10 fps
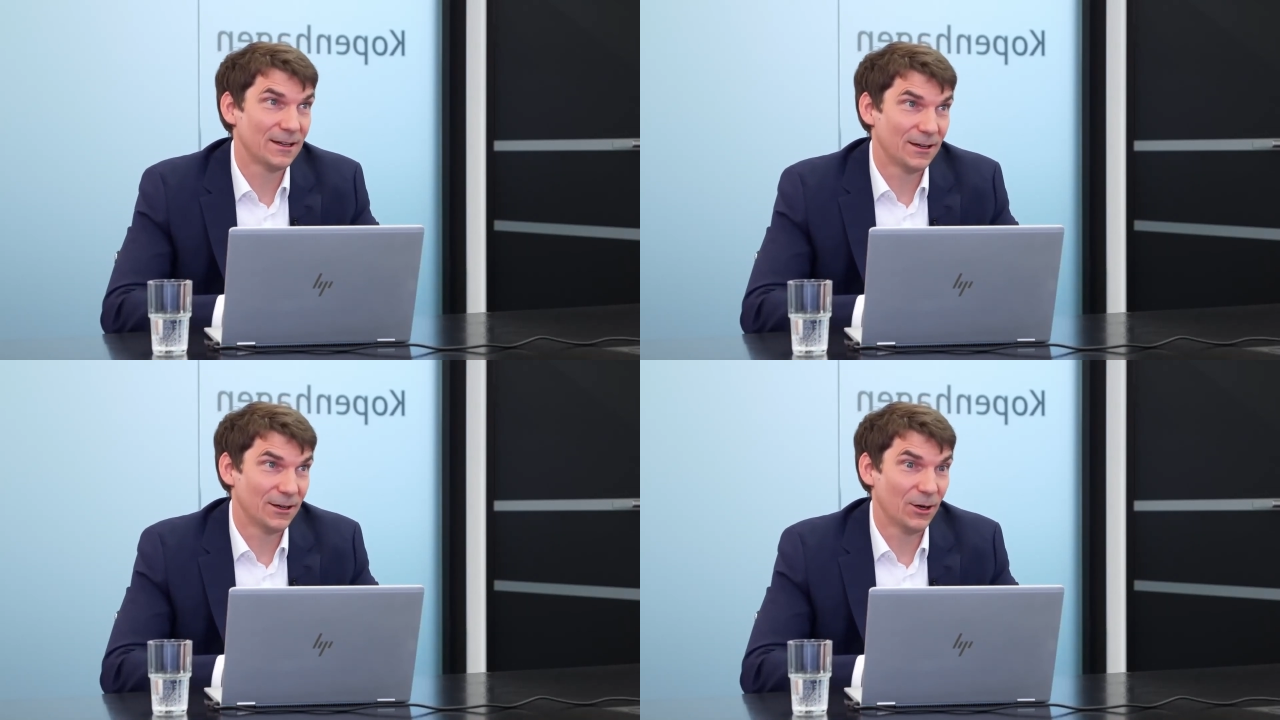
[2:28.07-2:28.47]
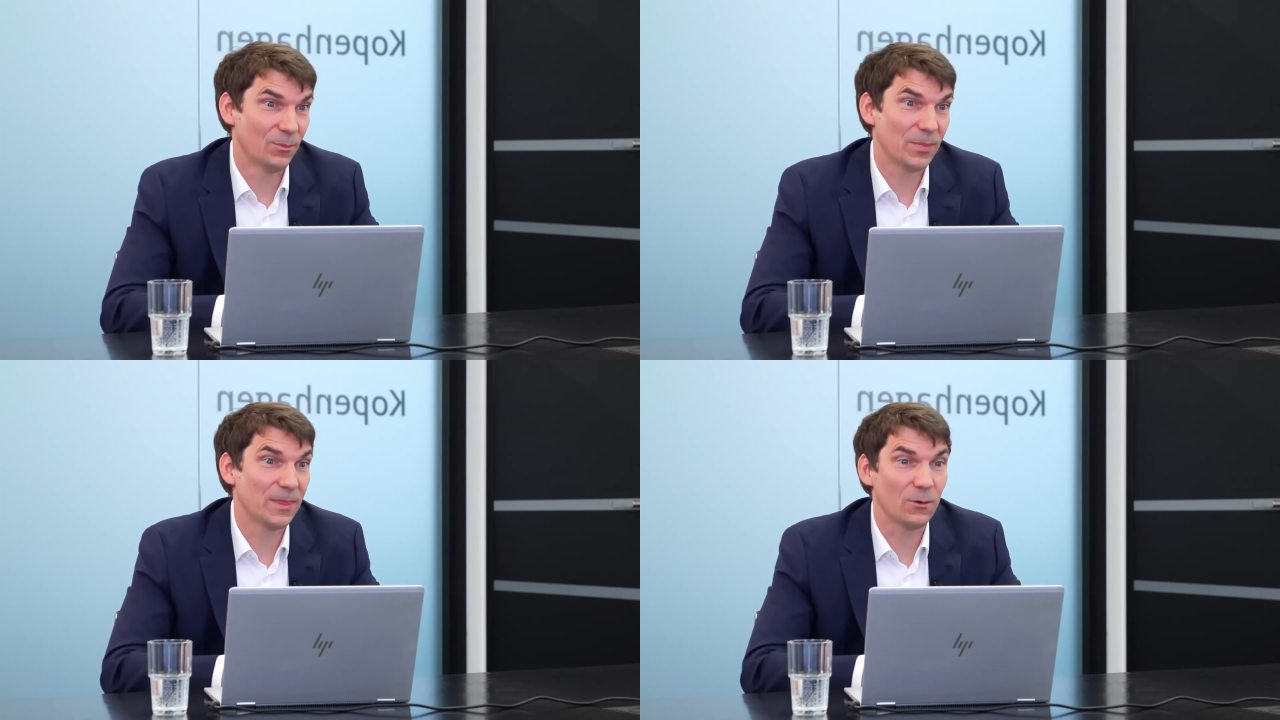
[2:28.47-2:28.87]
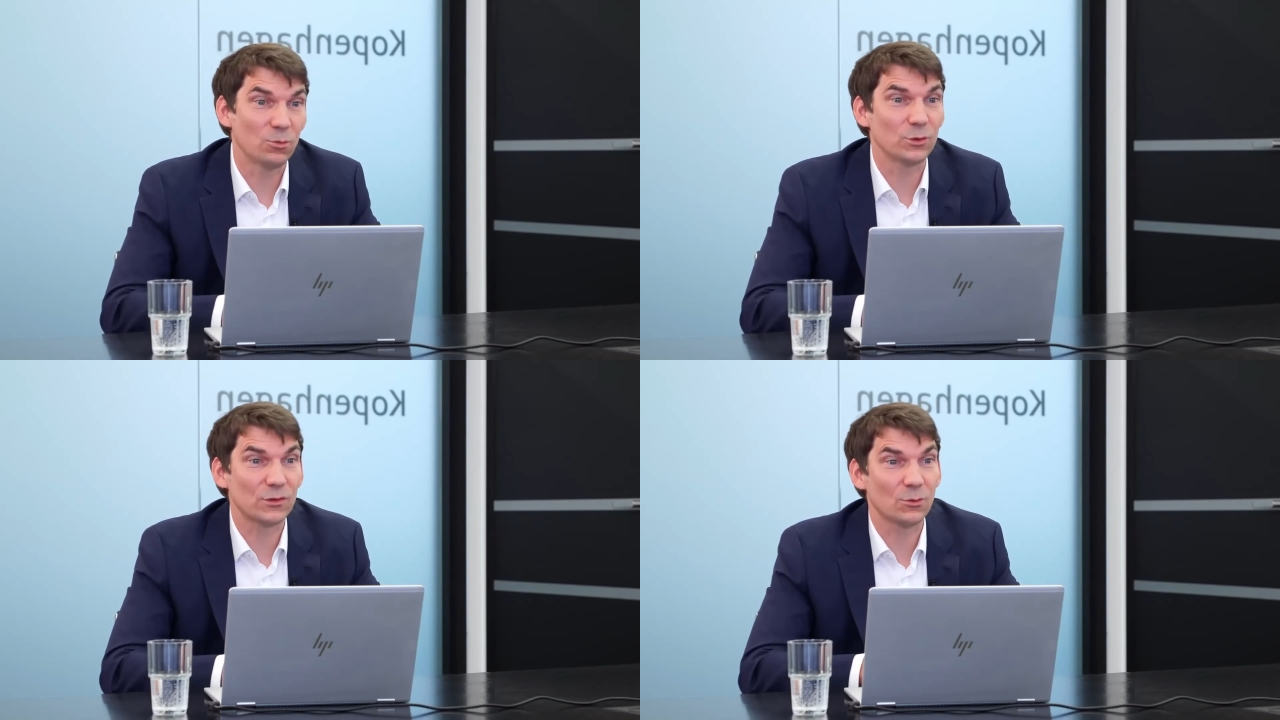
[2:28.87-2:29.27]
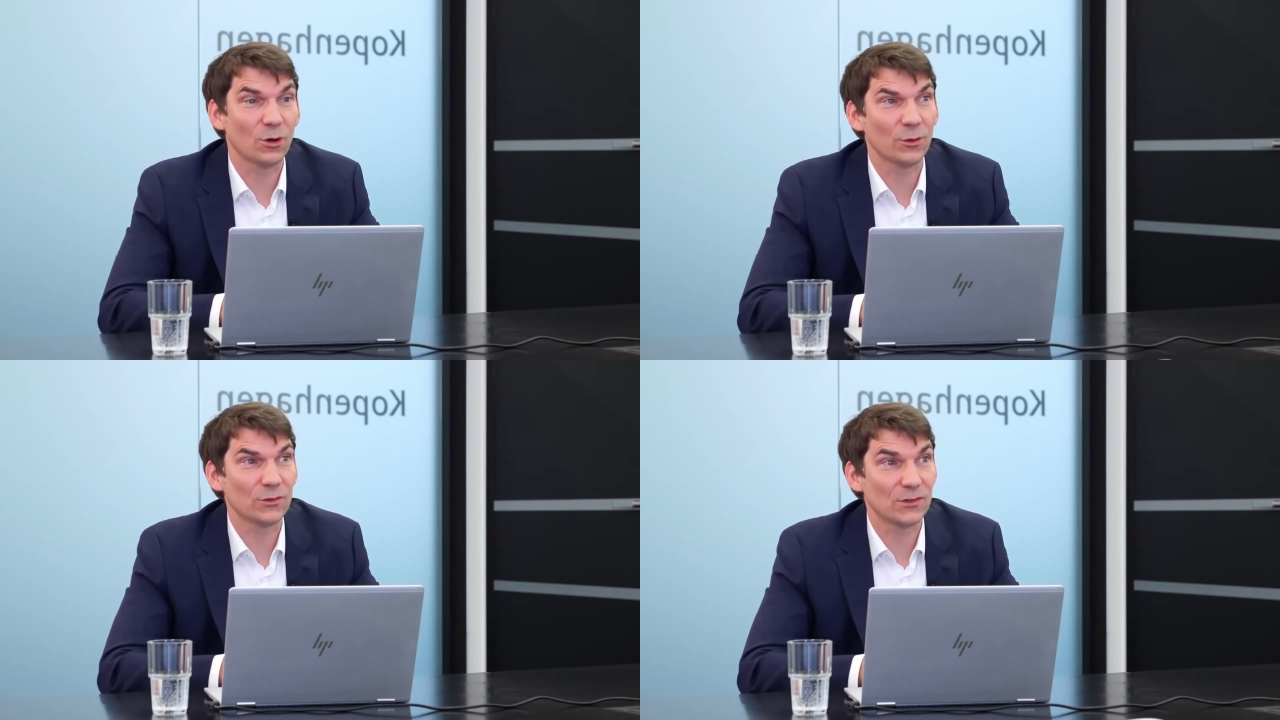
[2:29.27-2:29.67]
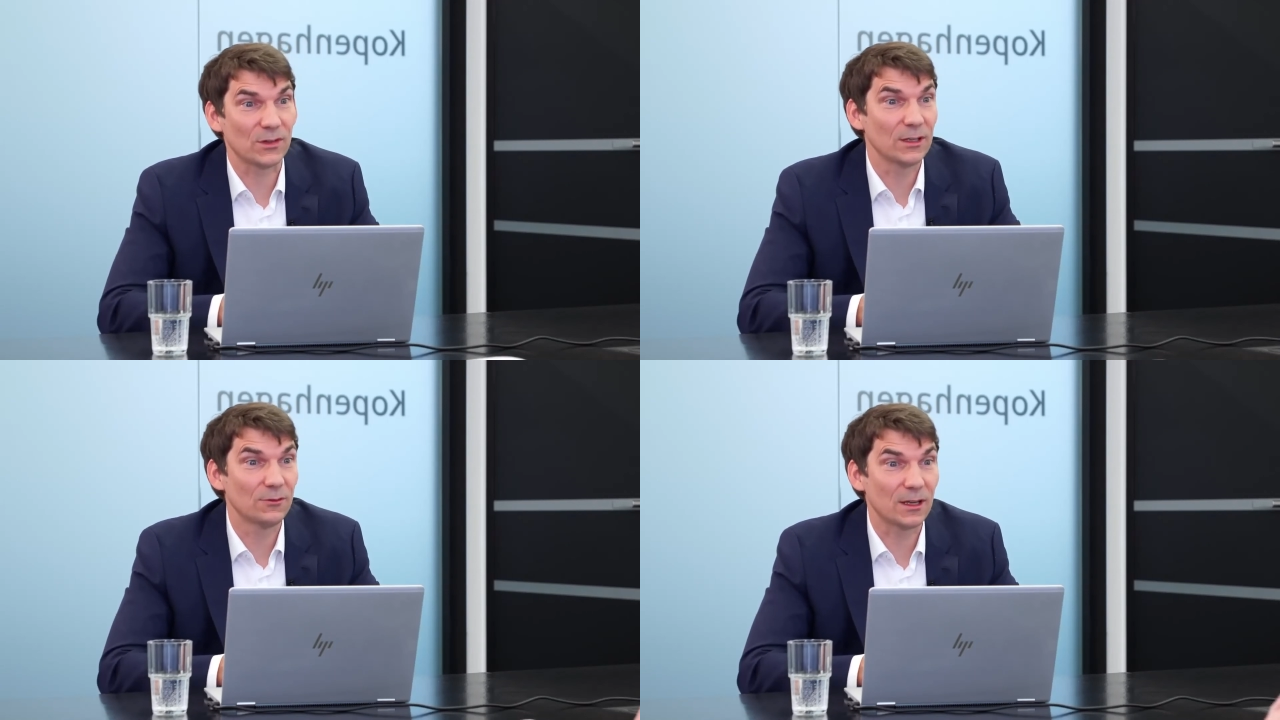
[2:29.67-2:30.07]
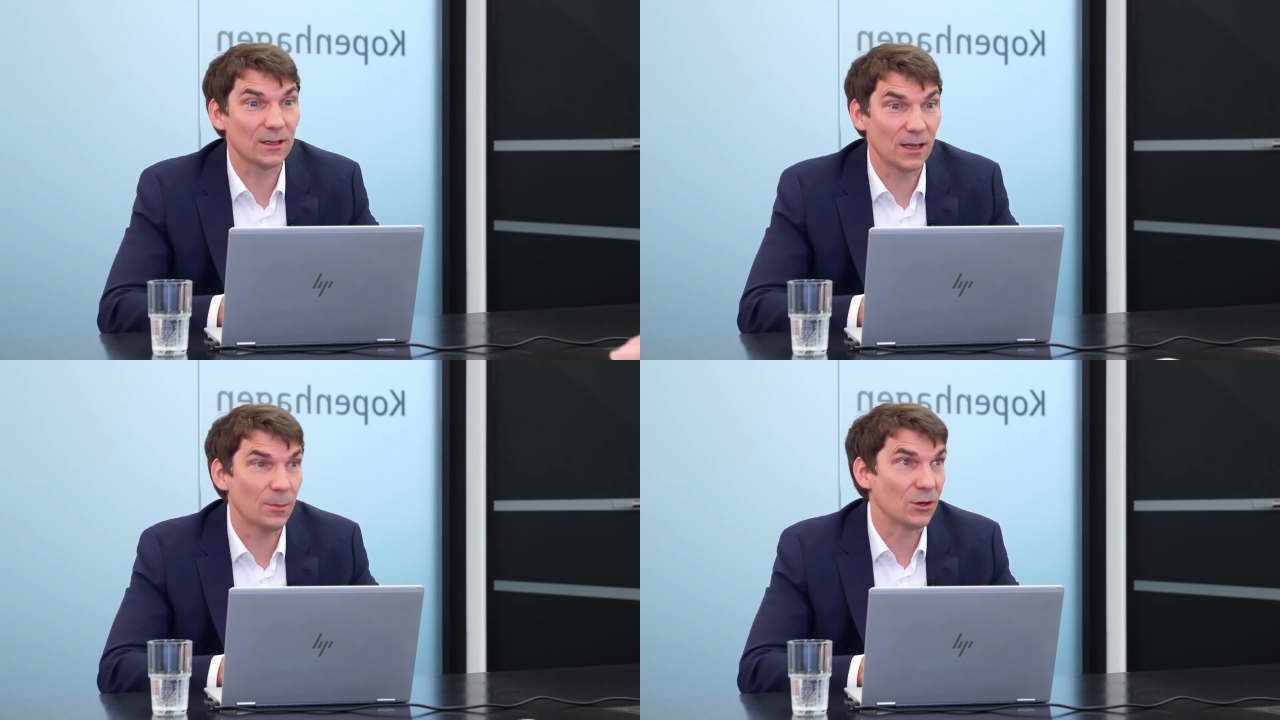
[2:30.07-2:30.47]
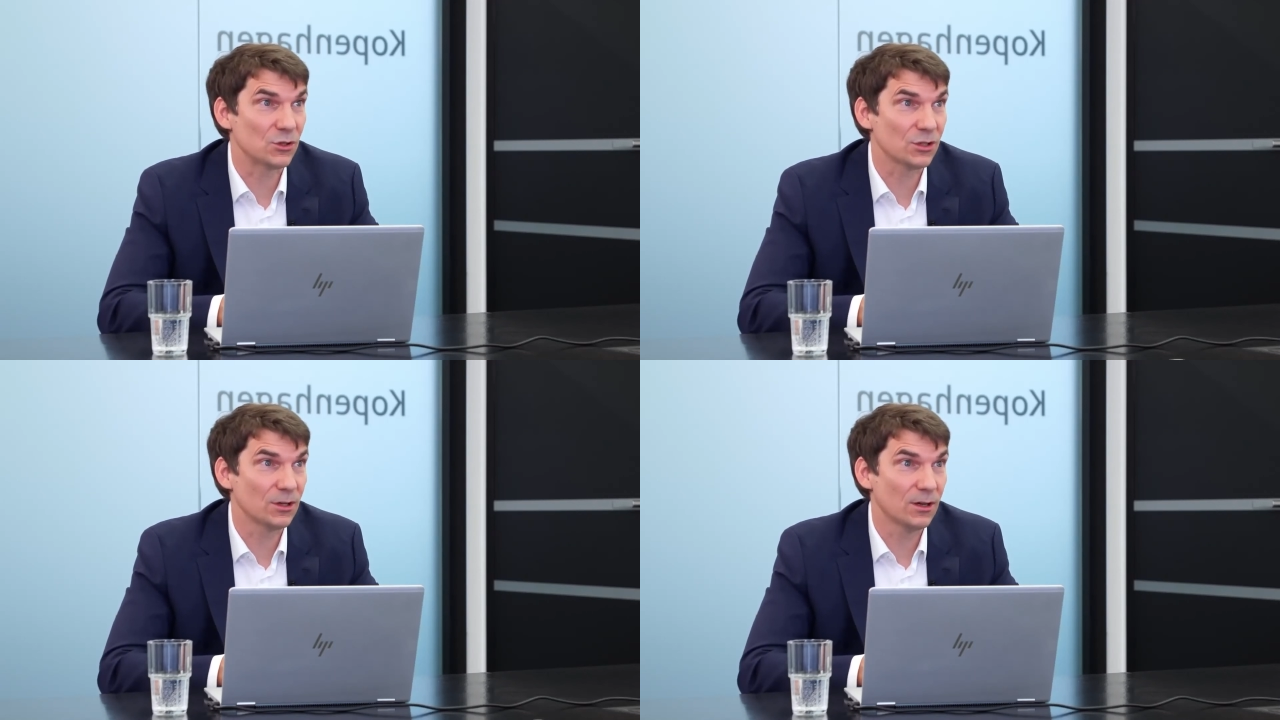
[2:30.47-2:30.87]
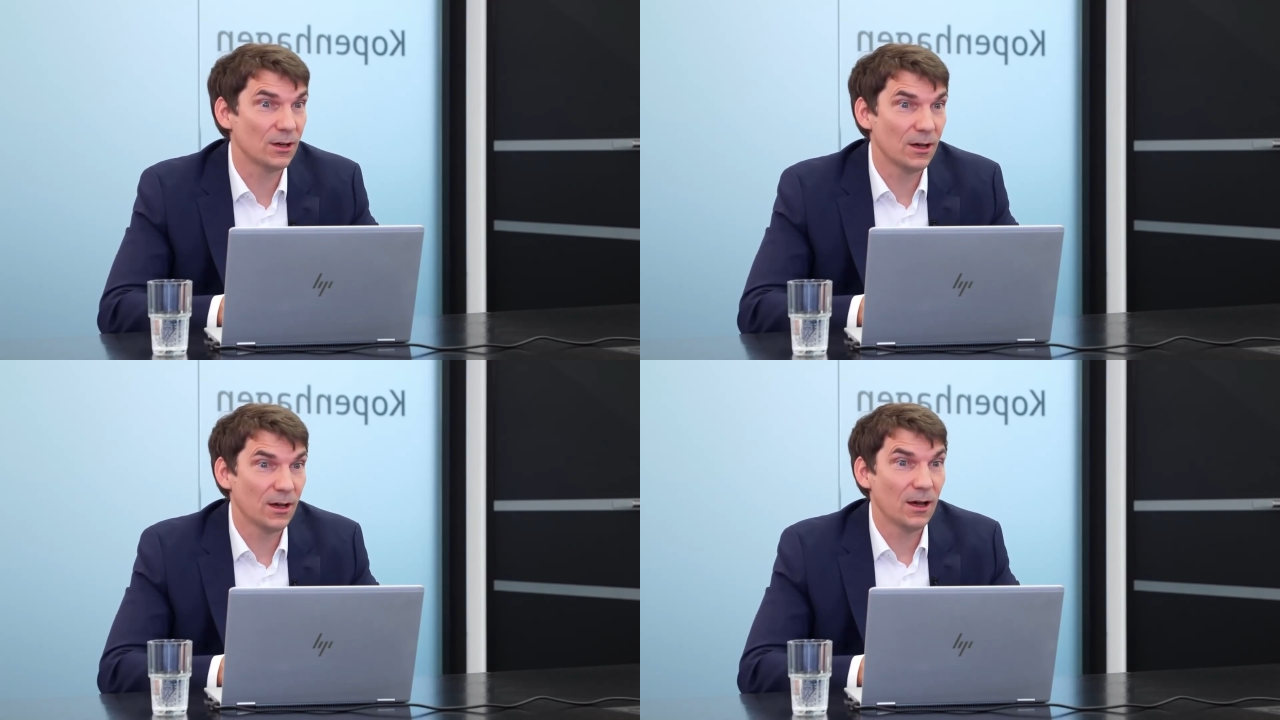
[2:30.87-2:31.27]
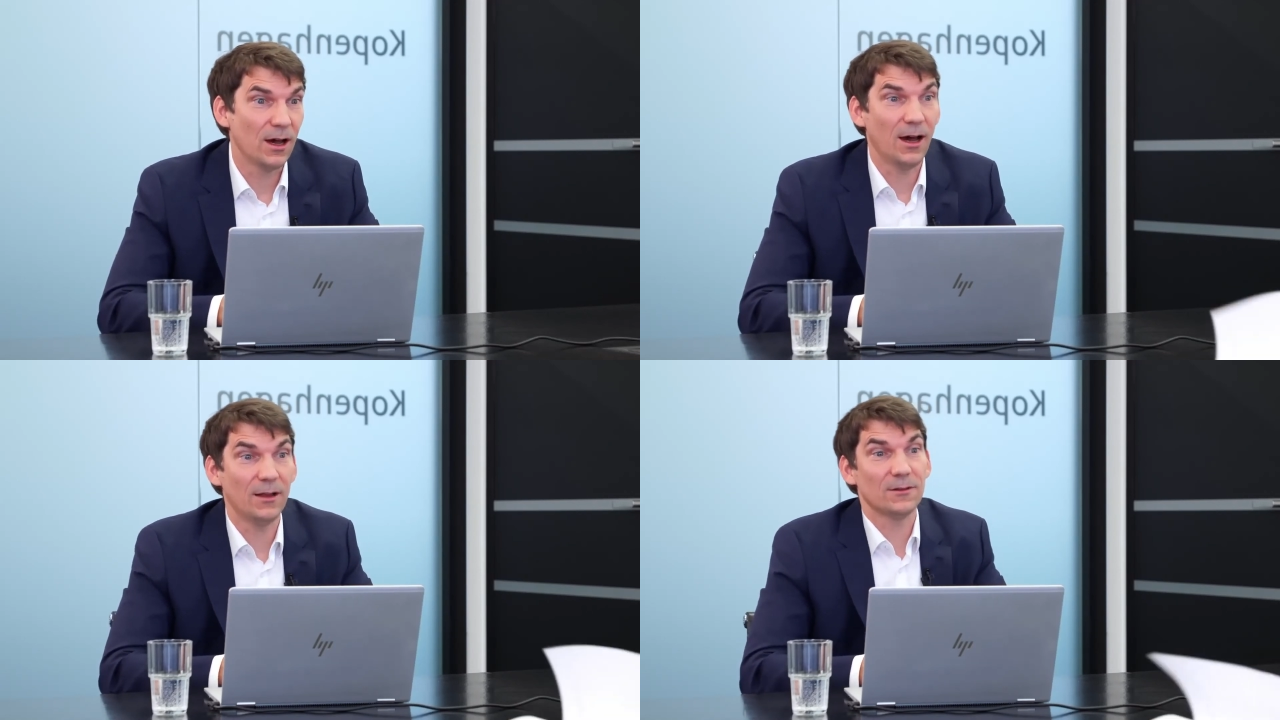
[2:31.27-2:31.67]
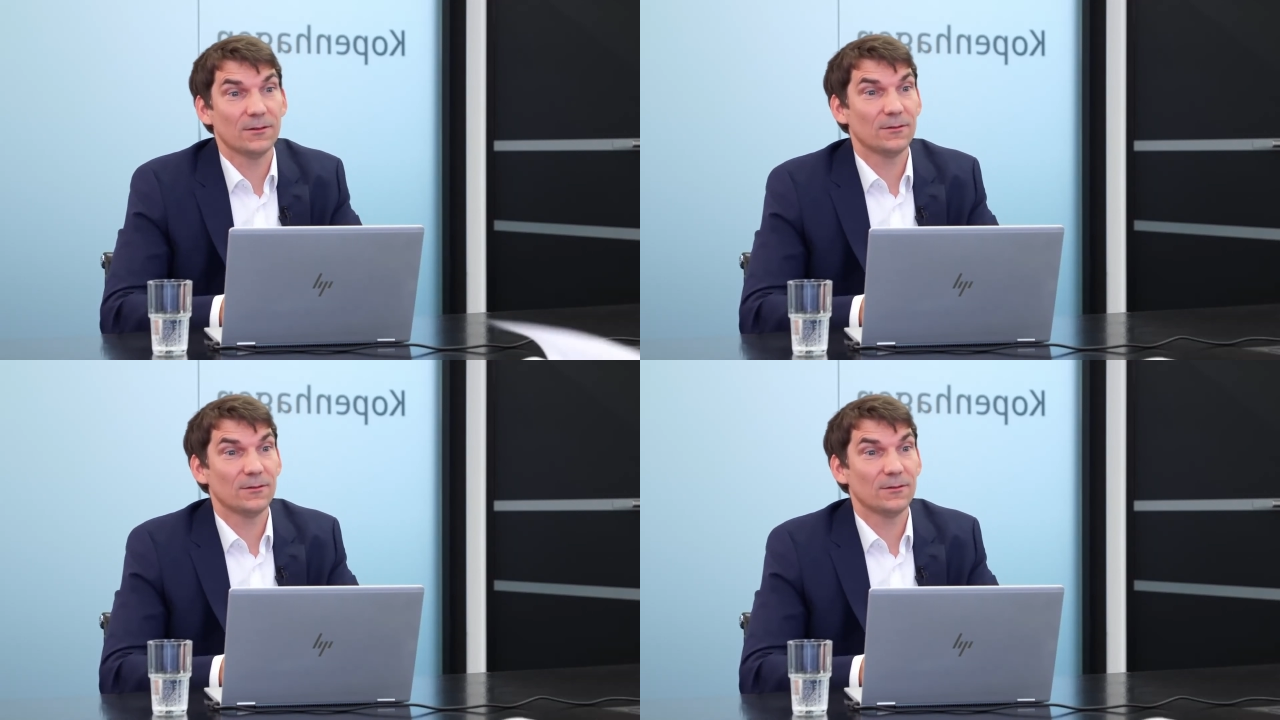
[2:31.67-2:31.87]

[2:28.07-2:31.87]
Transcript: that would cause significant damage. And